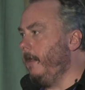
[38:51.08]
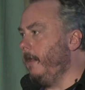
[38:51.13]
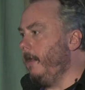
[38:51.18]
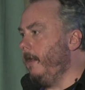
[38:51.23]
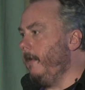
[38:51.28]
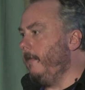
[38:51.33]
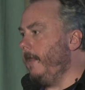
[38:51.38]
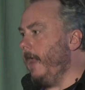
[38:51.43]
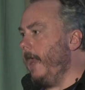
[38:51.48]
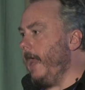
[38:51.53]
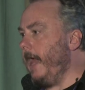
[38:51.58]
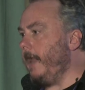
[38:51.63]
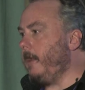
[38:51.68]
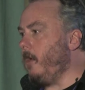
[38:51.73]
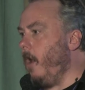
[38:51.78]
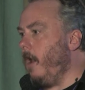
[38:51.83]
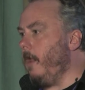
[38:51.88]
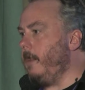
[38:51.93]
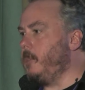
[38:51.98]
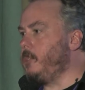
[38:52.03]
they had
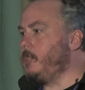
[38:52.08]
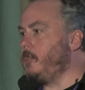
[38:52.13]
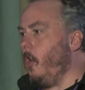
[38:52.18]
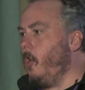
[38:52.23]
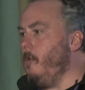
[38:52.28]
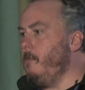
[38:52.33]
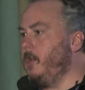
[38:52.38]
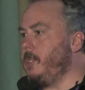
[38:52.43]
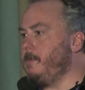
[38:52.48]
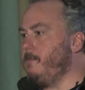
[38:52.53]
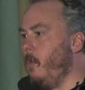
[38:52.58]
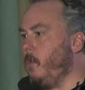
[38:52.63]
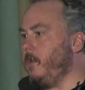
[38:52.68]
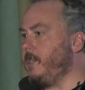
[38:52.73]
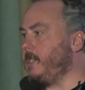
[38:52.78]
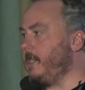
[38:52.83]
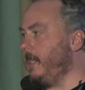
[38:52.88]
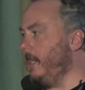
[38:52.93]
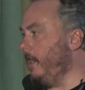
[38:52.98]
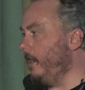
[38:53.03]
gotten so much more
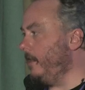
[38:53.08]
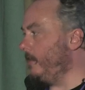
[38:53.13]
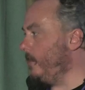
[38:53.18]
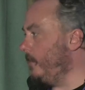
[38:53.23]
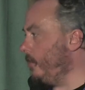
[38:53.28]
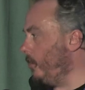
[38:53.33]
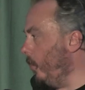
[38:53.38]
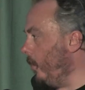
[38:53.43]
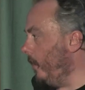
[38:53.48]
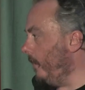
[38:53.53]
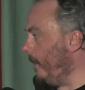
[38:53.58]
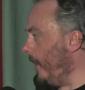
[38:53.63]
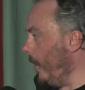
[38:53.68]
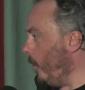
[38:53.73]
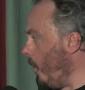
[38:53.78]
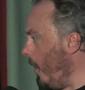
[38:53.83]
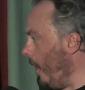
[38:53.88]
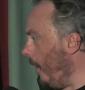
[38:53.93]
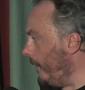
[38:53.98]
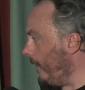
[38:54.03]
skills to do what they
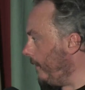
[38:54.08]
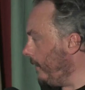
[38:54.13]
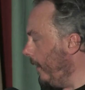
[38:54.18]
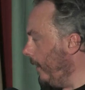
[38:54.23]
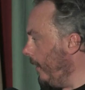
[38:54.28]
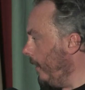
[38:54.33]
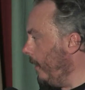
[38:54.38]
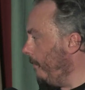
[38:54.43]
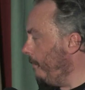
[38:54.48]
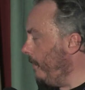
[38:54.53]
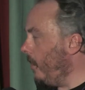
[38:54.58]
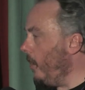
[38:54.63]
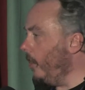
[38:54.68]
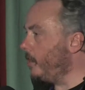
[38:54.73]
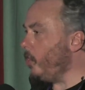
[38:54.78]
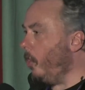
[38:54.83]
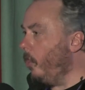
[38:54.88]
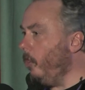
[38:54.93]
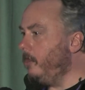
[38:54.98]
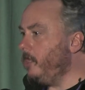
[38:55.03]
want. Because
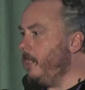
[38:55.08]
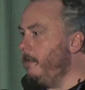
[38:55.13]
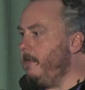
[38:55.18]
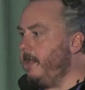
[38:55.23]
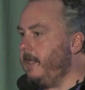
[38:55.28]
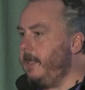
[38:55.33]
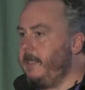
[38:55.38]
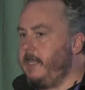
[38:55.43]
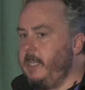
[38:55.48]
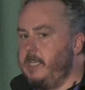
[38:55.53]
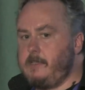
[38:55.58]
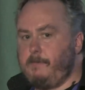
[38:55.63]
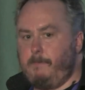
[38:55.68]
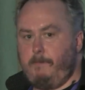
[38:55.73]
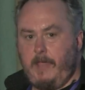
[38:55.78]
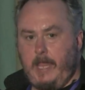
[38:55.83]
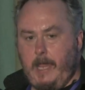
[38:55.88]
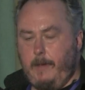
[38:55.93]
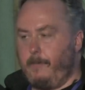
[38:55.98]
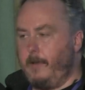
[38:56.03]
ultimately these
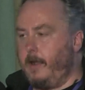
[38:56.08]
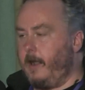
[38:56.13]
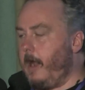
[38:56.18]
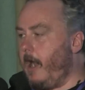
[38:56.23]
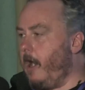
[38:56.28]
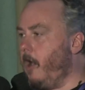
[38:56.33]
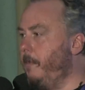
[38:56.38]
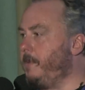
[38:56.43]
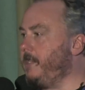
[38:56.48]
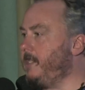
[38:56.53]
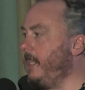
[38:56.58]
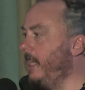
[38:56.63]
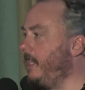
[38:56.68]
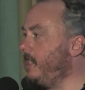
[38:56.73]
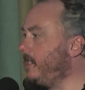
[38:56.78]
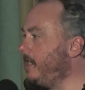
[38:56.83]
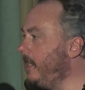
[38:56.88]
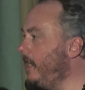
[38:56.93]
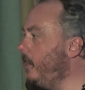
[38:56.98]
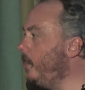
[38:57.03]
people they
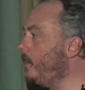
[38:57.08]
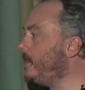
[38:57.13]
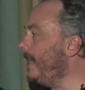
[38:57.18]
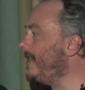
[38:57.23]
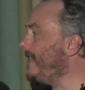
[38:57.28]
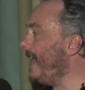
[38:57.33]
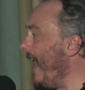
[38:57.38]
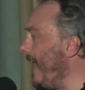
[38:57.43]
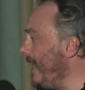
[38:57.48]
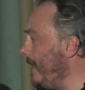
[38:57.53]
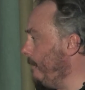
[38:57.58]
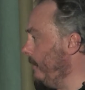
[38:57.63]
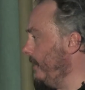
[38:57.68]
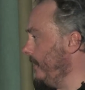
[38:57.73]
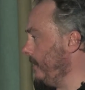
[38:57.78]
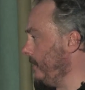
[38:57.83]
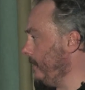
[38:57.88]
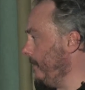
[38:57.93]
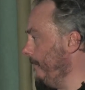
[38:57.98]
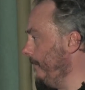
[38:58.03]
see us as
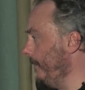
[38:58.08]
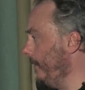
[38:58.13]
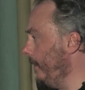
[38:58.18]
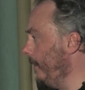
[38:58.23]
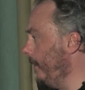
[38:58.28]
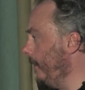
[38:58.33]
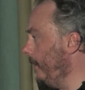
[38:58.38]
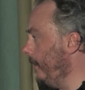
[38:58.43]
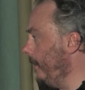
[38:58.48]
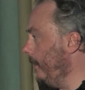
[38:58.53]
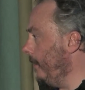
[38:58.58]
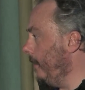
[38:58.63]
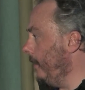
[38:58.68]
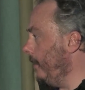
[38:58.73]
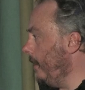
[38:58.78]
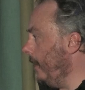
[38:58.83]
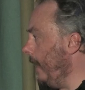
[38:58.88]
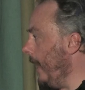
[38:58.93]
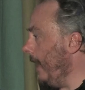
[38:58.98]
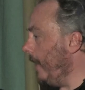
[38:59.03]
animals.
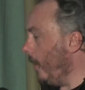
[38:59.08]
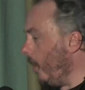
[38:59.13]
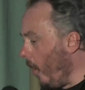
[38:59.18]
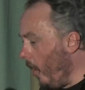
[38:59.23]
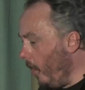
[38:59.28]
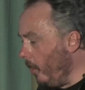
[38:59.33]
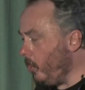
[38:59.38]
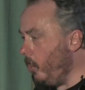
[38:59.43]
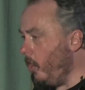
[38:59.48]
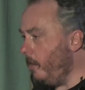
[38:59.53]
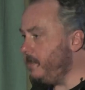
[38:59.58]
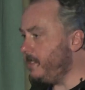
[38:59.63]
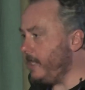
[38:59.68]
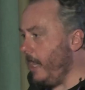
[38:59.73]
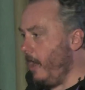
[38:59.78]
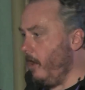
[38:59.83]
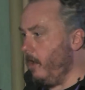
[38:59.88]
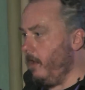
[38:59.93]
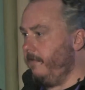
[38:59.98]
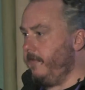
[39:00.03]
And it all comes out
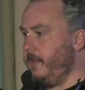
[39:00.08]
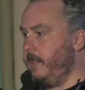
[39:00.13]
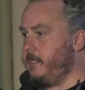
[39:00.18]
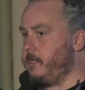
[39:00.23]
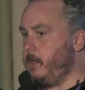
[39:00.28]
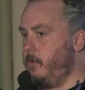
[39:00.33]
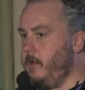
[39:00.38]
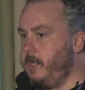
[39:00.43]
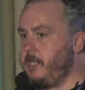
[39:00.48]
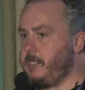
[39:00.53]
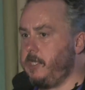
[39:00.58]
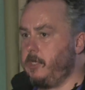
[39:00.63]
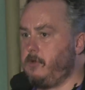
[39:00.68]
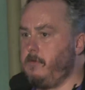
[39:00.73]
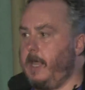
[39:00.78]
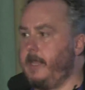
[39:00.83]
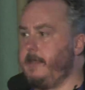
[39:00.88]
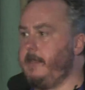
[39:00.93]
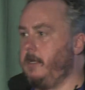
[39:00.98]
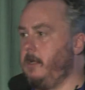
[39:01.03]
of these
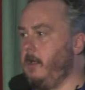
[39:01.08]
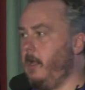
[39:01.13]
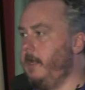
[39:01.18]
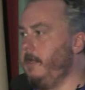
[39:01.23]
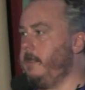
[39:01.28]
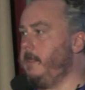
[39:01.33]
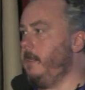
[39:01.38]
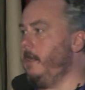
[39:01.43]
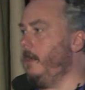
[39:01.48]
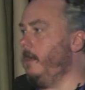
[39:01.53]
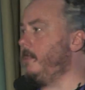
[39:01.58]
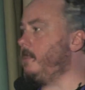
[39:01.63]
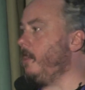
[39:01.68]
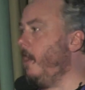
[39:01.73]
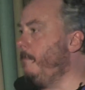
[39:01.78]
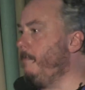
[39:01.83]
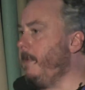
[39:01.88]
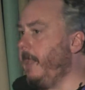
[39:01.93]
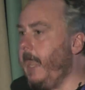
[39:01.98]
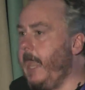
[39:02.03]
aristocratic ideas of
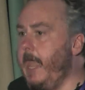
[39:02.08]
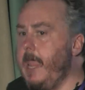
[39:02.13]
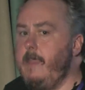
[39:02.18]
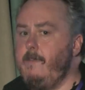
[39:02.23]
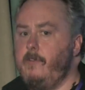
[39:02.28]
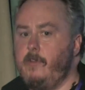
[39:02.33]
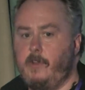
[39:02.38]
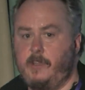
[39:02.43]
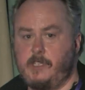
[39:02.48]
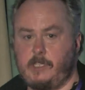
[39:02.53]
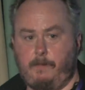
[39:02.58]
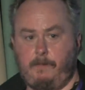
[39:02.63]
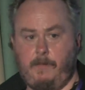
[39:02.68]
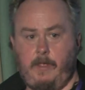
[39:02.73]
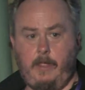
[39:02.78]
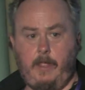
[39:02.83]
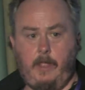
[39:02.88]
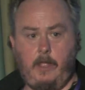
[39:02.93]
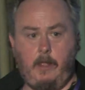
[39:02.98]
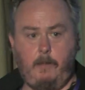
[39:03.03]
behaviorism,
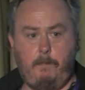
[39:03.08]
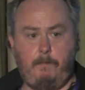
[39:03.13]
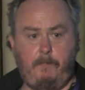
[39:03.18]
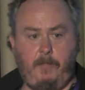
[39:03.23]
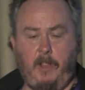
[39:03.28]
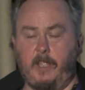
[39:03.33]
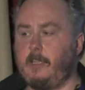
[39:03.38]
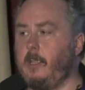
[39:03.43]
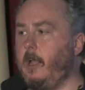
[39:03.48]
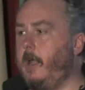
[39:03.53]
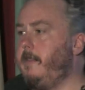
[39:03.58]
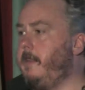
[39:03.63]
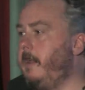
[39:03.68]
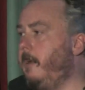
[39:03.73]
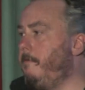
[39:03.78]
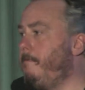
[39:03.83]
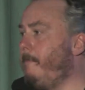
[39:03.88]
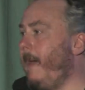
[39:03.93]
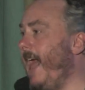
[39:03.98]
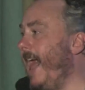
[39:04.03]
like the idea of
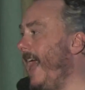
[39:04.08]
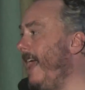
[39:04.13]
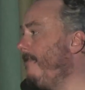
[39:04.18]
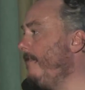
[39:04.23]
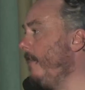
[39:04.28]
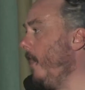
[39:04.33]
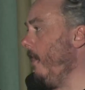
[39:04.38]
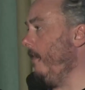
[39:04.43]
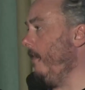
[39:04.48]
Pavlov,